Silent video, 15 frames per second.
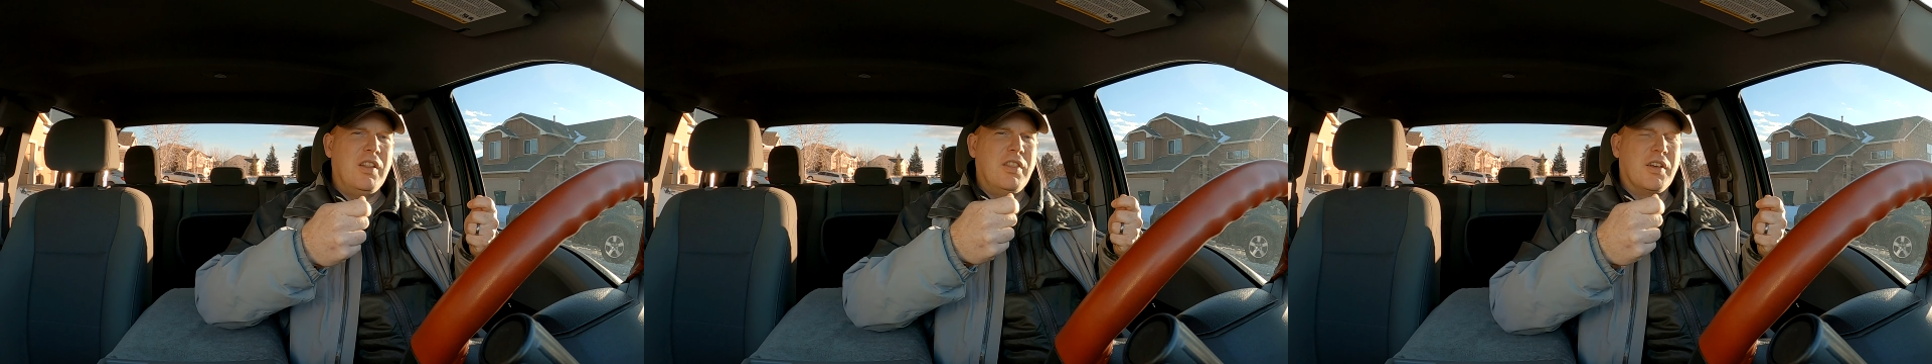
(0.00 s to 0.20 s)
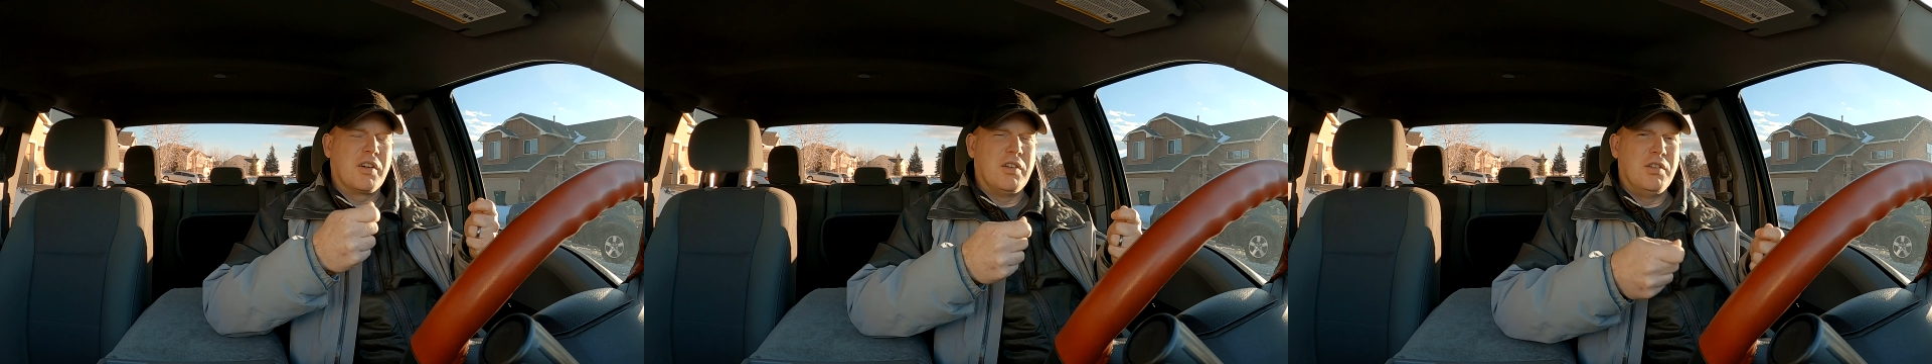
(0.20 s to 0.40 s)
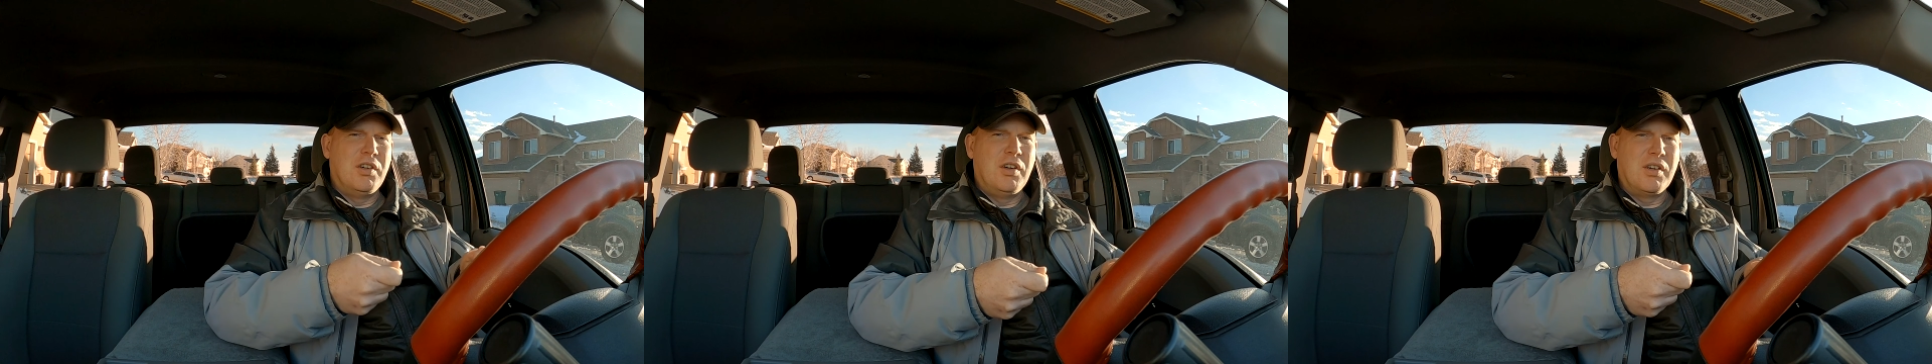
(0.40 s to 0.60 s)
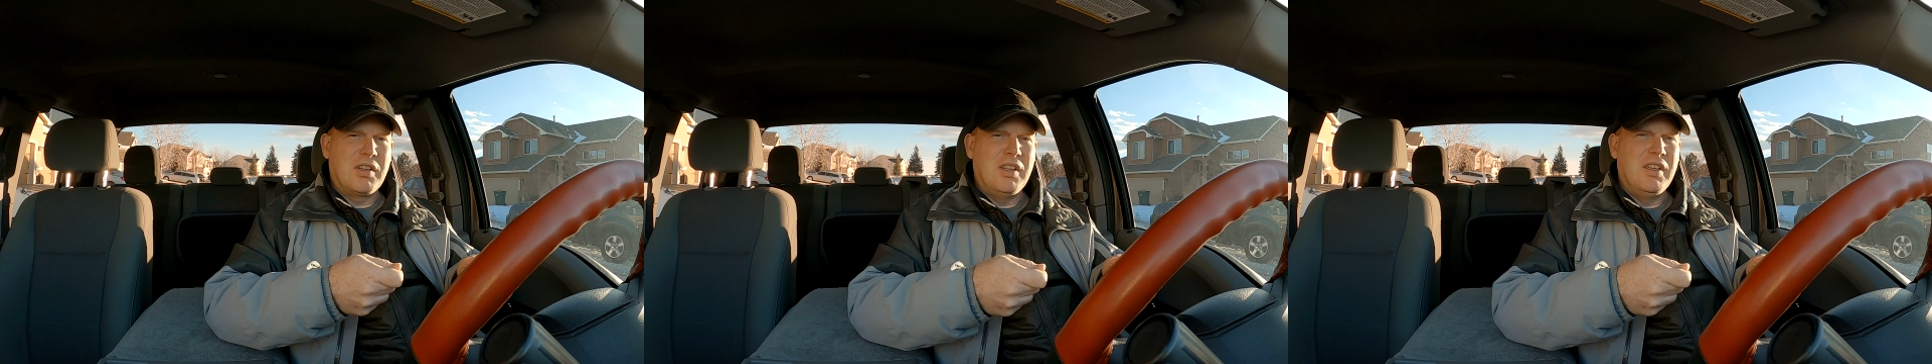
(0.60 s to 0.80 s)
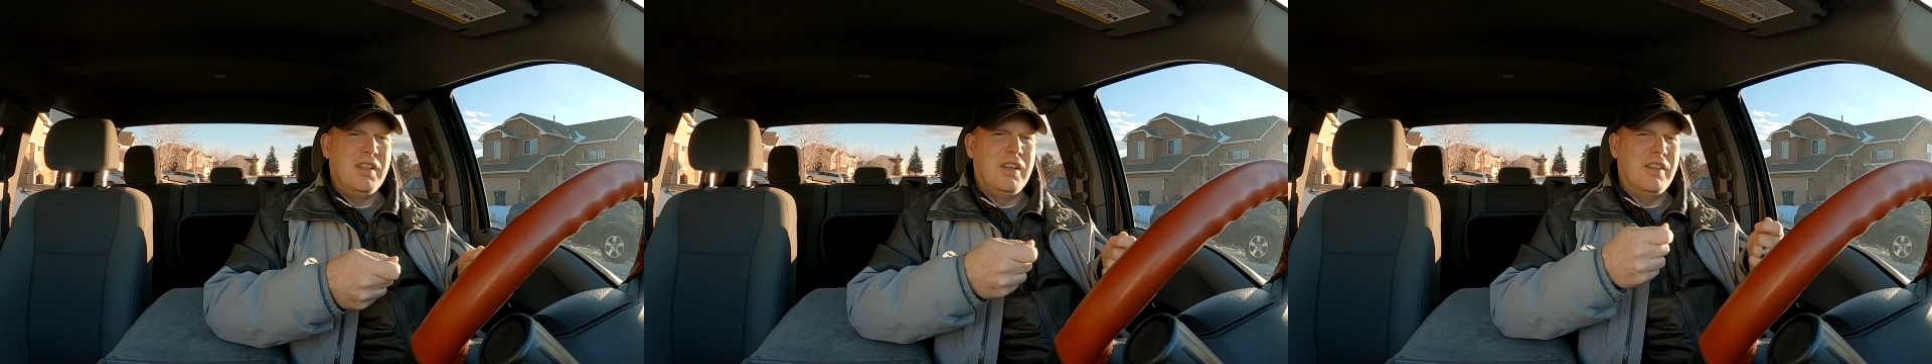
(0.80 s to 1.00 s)
the
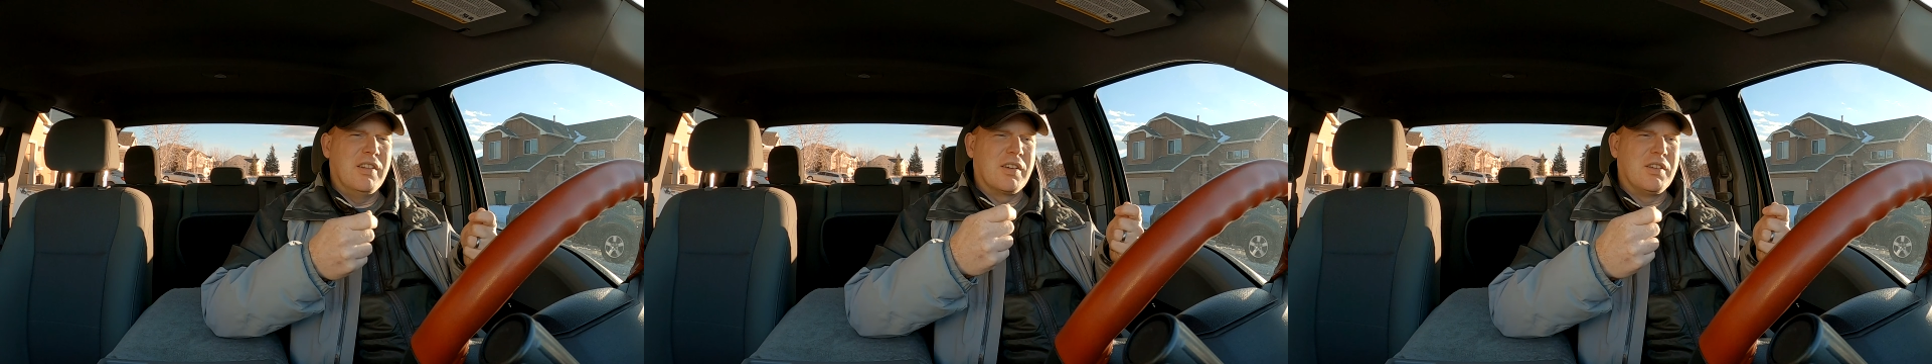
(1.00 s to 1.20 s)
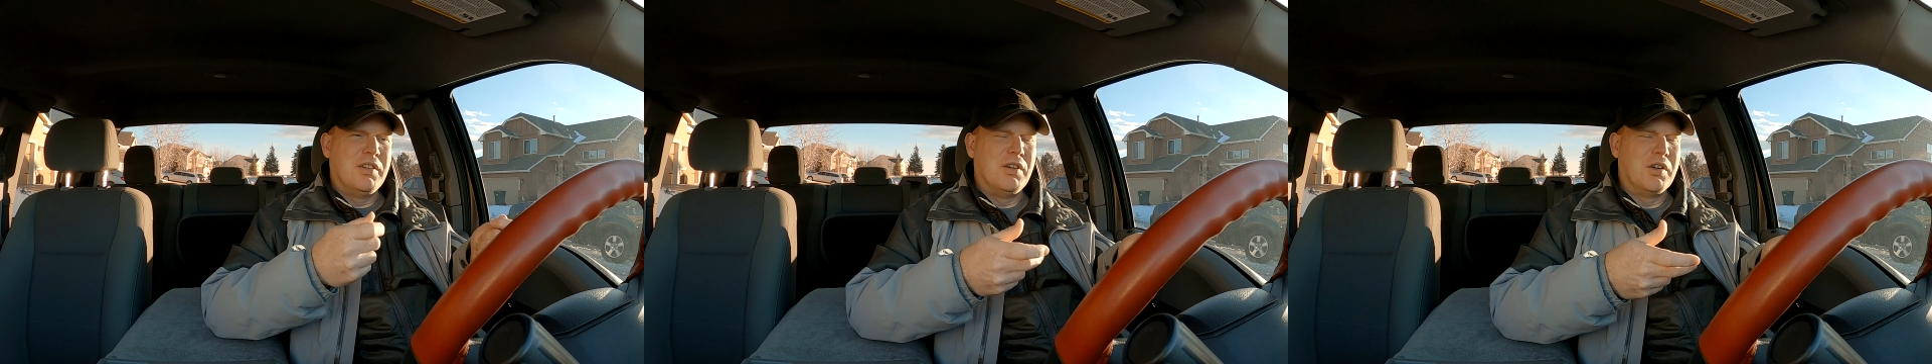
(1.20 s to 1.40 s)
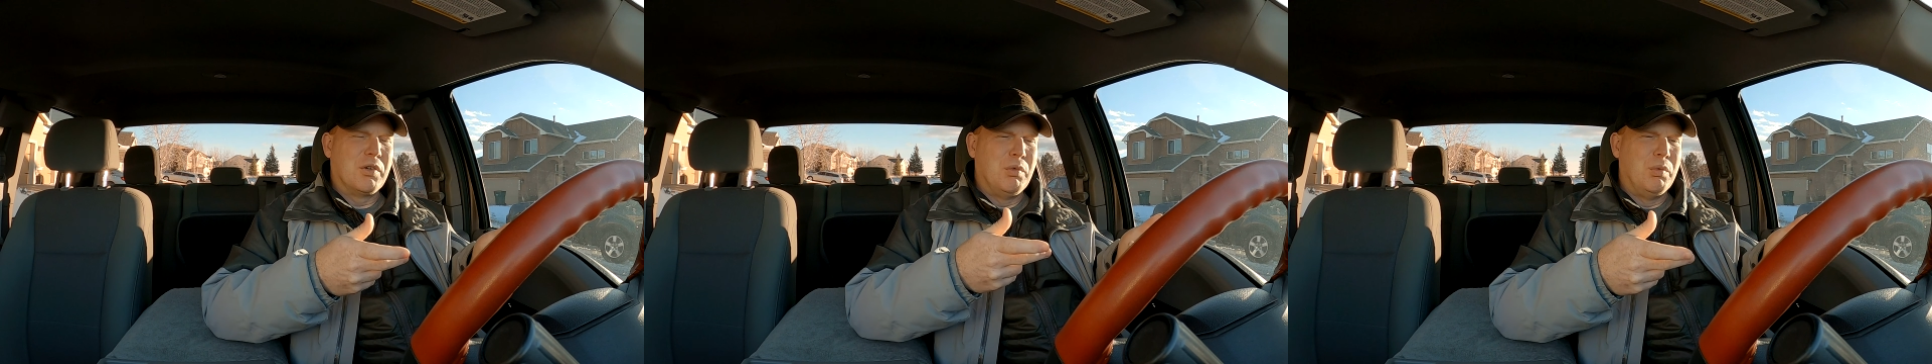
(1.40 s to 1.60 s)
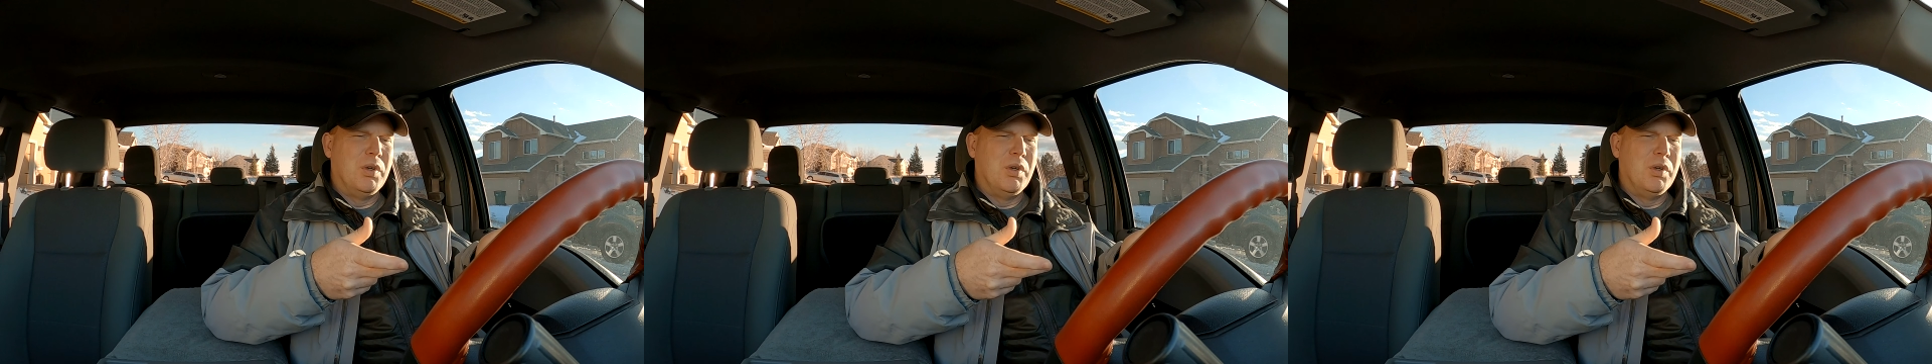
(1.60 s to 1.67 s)
clerk, and the clerk